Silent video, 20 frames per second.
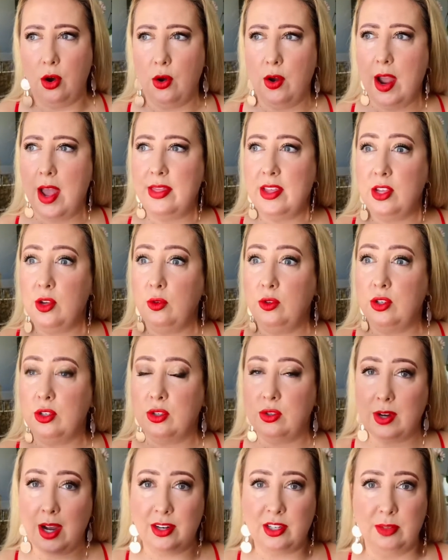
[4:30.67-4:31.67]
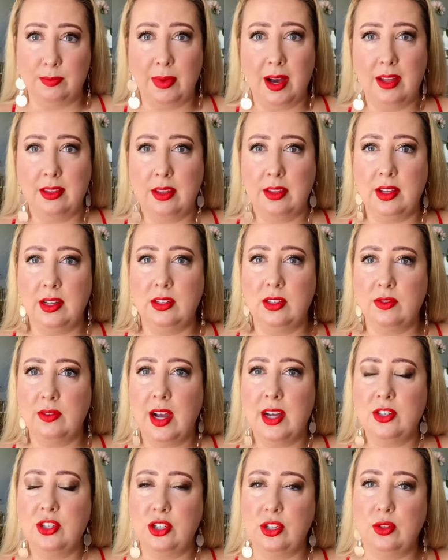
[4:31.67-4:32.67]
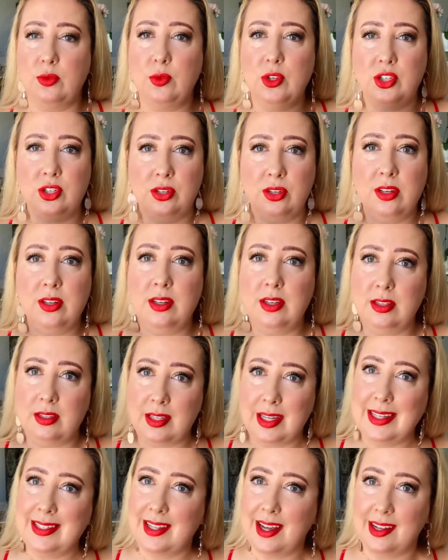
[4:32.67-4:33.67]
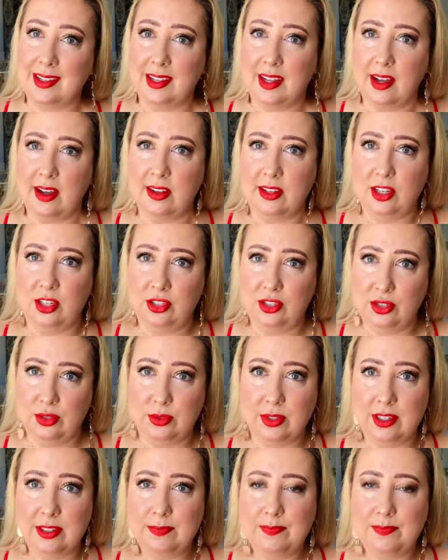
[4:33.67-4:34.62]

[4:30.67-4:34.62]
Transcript: and then you're distracted by the things around you, which is exactly how you do it.